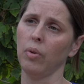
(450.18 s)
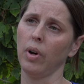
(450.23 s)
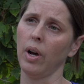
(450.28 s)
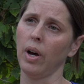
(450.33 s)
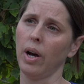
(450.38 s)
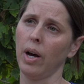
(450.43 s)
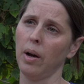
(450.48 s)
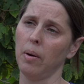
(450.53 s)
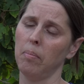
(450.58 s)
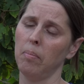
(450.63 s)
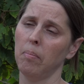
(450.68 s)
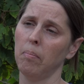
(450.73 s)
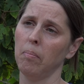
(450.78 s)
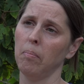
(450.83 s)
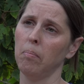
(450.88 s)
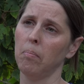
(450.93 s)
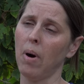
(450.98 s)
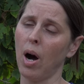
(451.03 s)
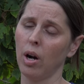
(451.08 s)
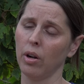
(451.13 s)
uh,
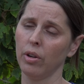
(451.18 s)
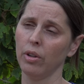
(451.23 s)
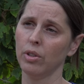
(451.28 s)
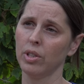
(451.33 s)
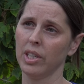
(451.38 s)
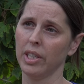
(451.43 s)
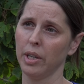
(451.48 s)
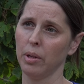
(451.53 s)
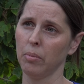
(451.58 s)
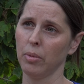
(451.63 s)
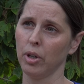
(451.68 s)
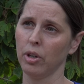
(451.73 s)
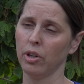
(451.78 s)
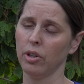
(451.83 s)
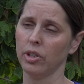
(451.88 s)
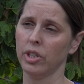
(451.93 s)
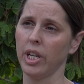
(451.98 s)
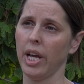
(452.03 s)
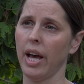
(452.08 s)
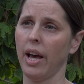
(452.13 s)
Mongoose
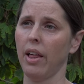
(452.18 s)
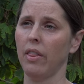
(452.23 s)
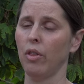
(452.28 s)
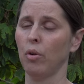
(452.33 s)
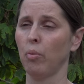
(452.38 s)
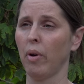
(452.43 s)
lemurs and